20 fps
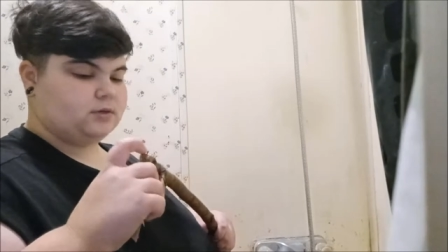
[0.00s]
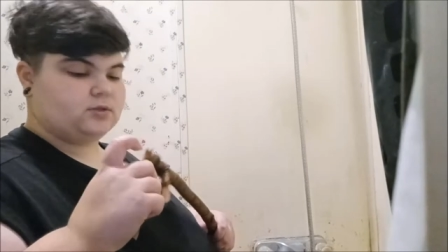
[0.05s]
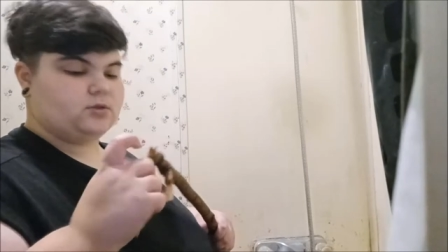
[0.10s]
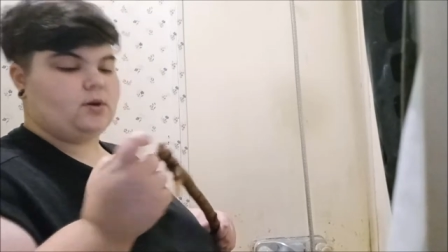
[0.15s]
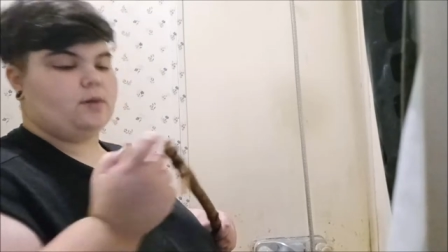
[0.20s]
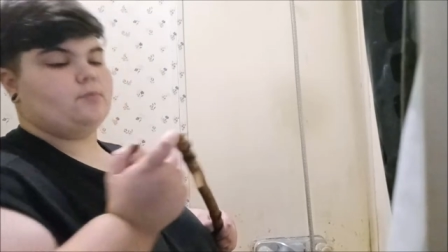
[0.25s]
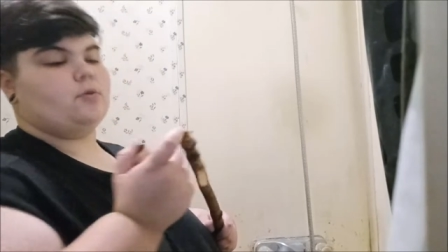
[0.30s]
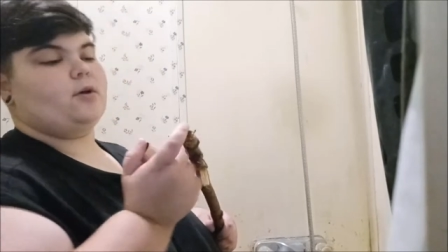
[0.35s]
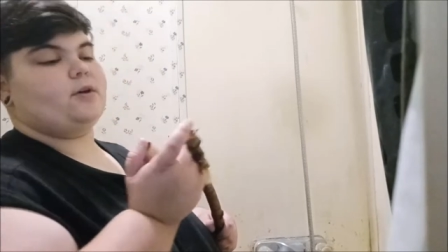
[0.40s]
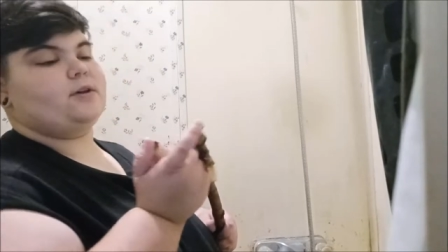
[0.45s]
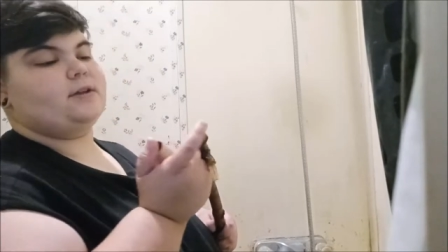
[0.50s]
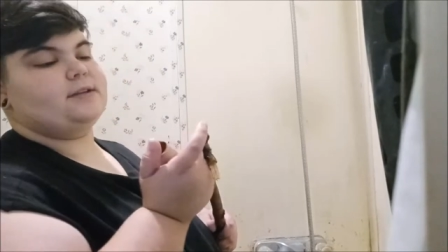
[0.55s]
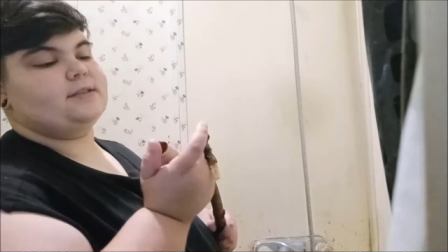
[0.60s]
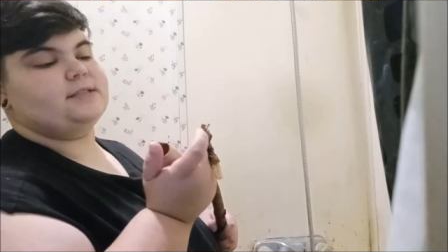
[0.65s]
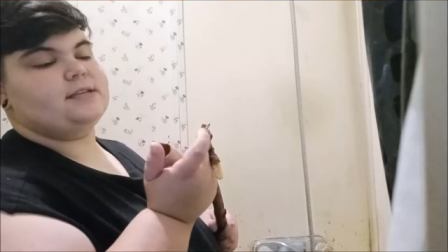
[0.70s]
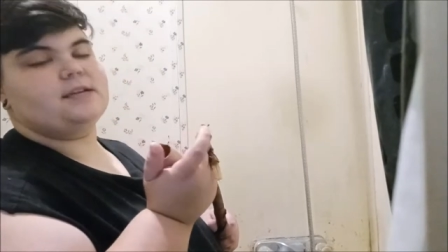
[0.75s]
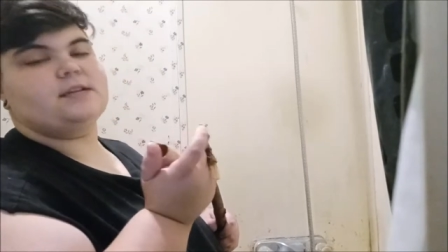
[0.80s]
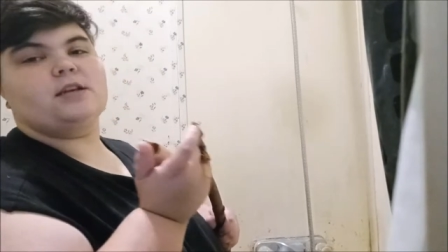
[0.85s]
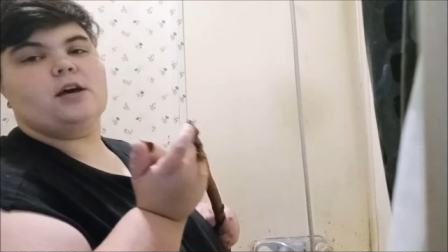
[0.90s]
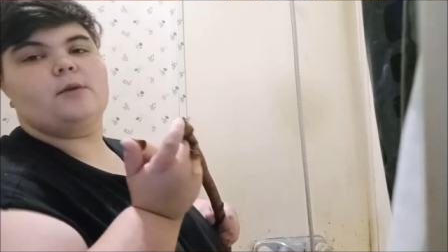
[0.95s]
So I'm probably gonna
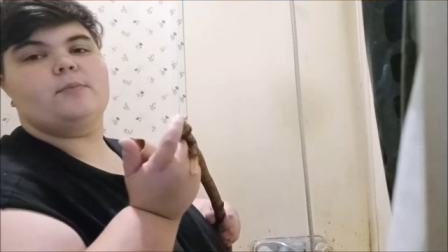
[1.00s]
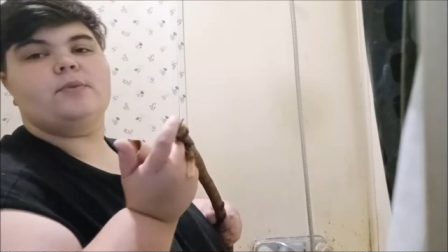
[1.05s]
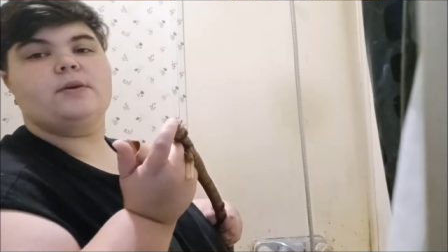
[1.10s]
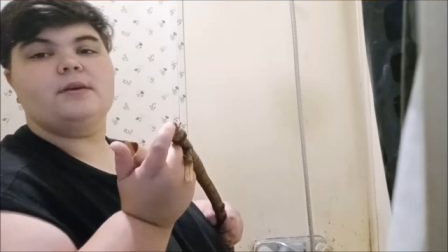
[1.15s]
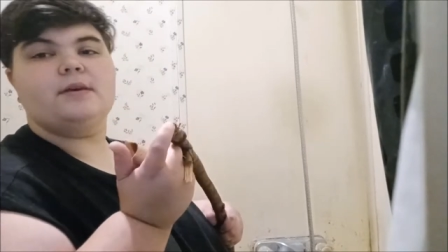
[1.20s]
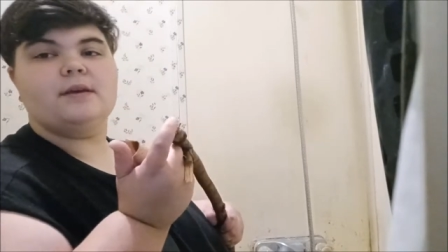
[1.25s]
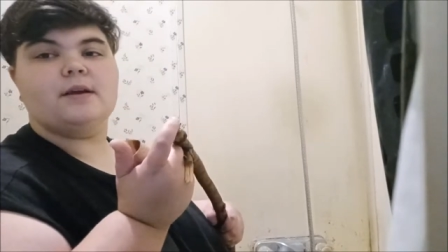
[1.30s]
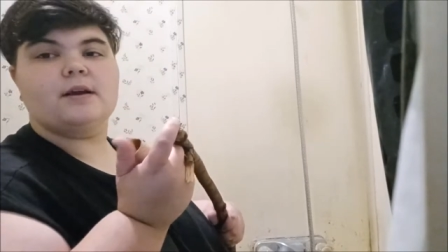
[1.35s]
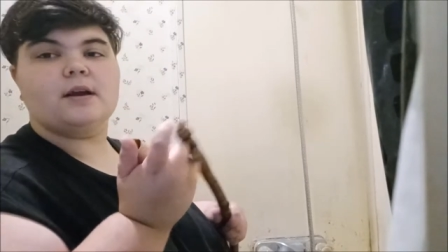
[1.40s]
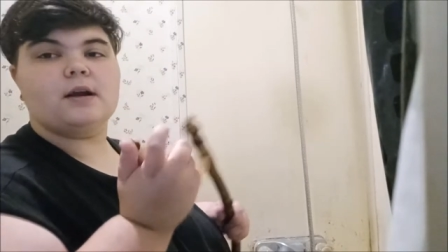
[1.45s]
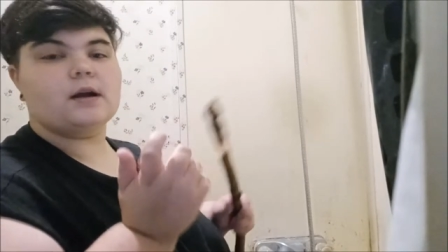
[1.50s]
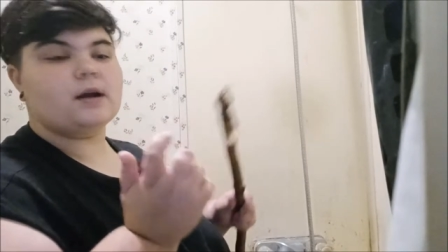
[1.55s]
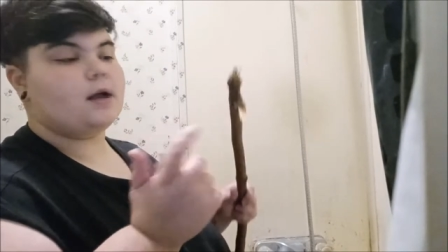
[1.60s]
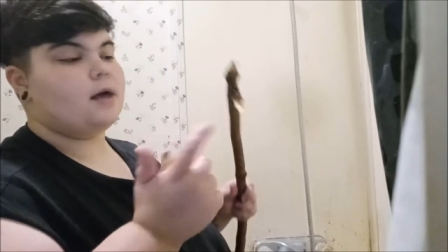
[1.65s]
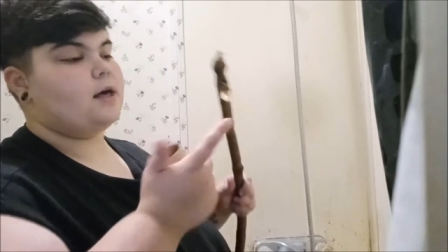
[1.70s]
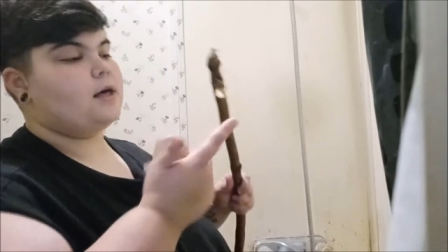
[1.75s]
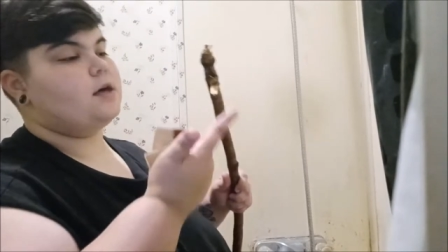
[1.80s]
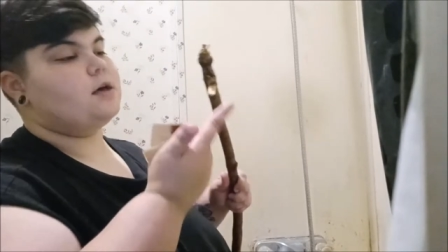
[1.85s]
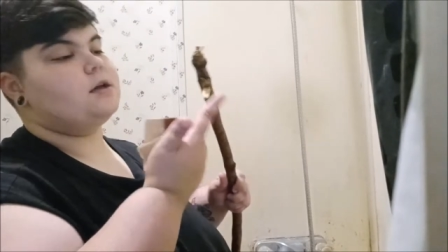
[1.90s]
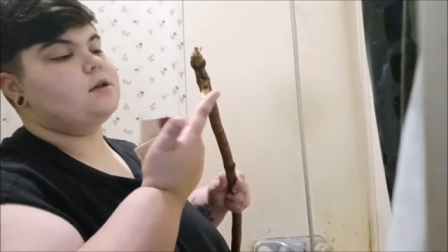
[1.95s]
sand up here
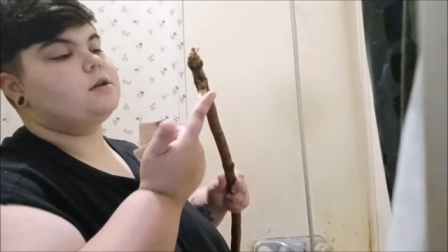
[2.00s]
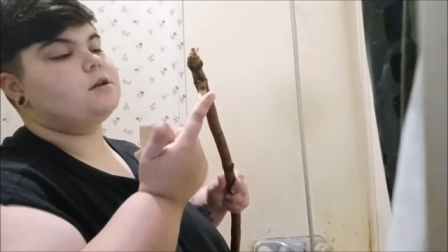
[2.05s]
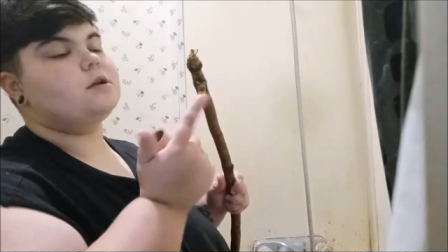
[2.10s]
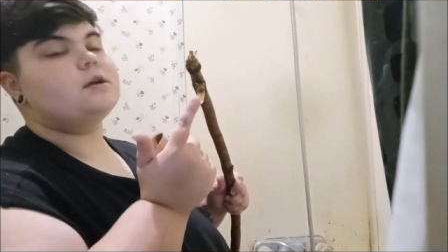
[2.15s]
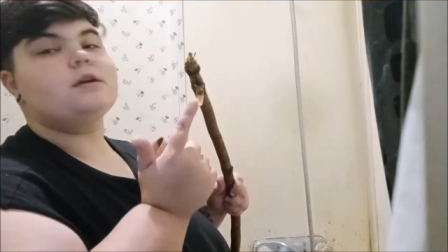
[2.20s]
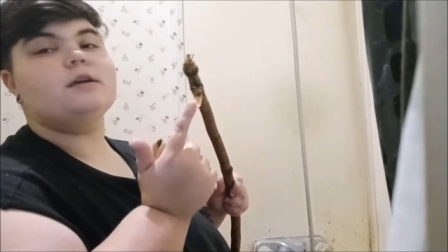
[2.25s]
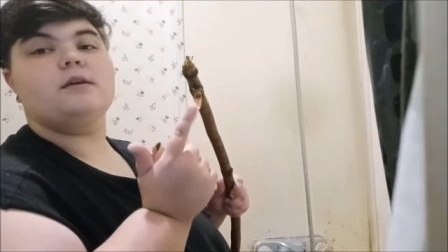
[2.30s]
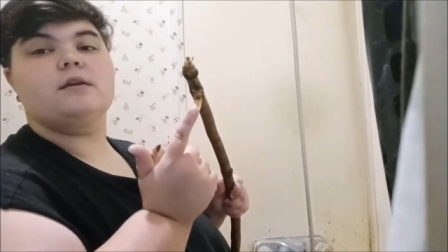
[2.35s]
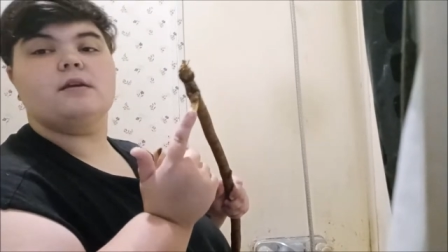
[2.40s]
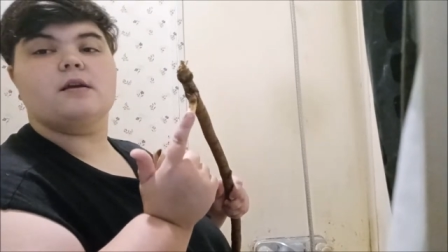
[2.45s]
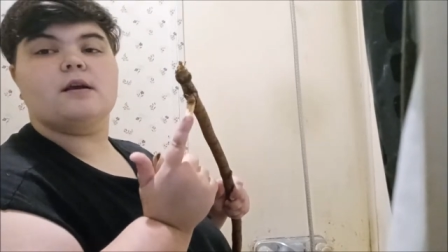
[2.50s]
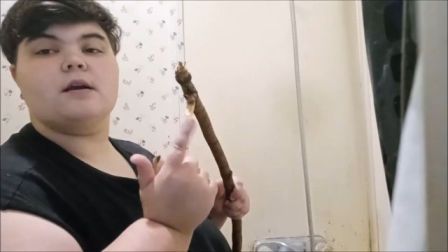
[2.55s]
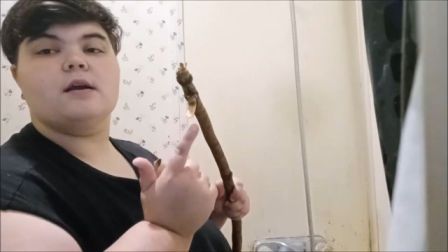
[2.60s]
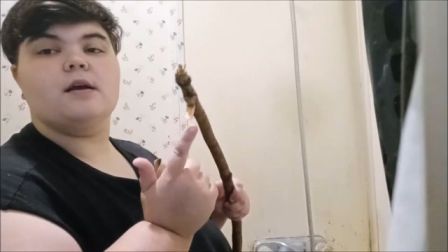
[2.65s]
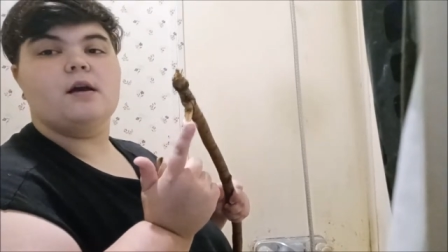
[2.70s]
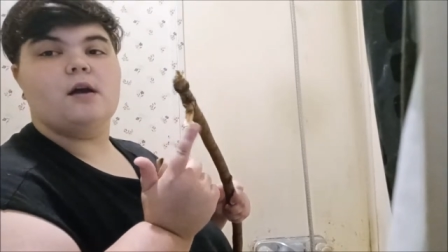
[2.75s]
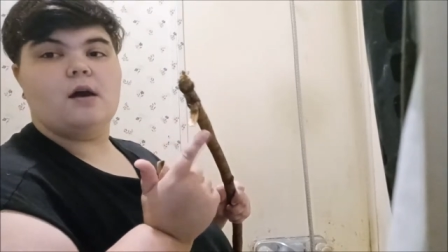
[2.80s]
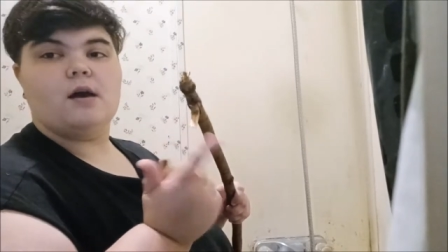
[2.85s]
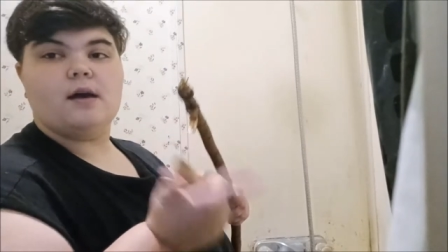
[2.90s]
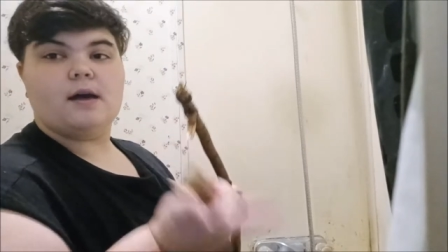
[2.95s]
and here,